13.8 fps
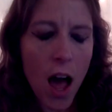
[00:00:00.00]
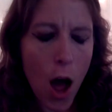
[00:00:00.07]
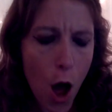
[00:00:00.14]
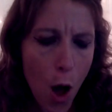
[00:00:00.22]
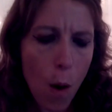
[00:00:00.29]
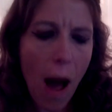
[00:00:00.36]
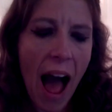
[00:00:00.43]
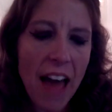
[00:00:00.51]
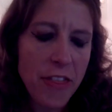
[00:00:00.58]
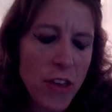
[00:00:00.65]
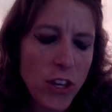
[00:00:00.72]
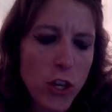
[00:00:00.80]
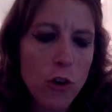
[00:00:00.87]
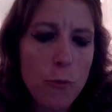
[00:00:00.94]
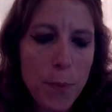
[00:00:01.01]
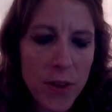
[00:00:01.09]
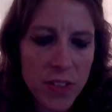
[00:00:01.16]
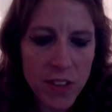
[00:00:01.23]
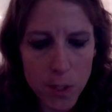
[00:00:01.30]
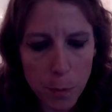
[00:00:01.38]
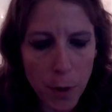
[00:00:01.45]
Oh, I think you've
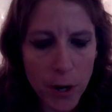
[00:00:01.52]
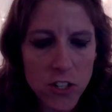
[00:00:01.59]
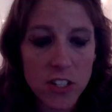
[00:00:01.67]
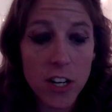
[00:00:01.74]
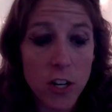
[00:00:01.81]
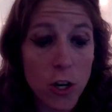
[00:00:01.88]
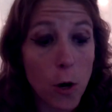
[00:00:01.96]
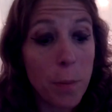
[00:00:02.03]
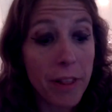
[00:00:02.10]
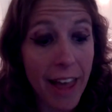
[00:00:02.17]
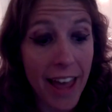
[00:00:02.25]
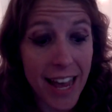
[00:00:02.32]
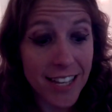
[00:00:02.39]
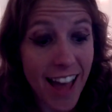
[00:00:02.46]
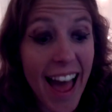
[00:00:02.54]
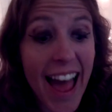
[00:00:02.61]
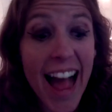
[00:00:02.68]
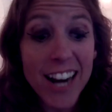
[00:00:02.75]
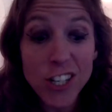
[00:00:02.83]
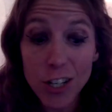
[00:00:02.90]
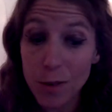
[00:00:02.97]
put this person in your place. I
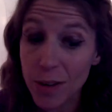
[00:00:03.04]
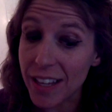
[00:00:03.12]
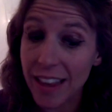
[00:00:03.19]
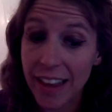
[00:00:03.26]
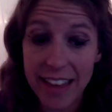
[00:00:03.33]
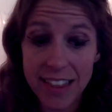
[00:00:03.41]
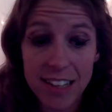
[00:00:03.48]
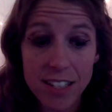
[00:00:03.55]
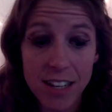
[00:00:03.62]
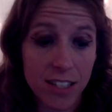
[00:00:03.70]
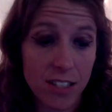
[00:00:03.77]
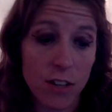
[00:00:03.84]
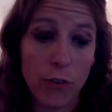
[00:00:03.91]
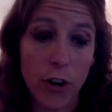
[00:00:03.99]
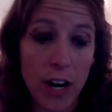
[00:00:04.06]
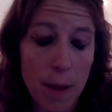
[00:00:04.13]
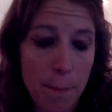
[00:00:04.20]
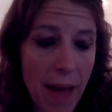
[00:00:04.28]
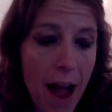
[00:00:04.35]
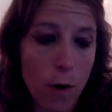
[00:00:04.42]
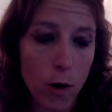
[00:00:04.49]
actually really like this because it's a very
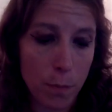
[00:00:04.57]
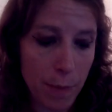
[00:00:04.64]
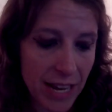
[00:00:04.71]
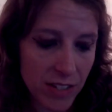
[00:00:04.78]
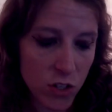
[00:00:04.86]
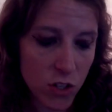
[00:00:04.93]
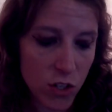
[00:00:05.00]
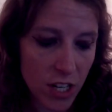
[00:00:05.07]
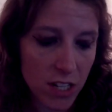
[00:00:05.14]
empowered message.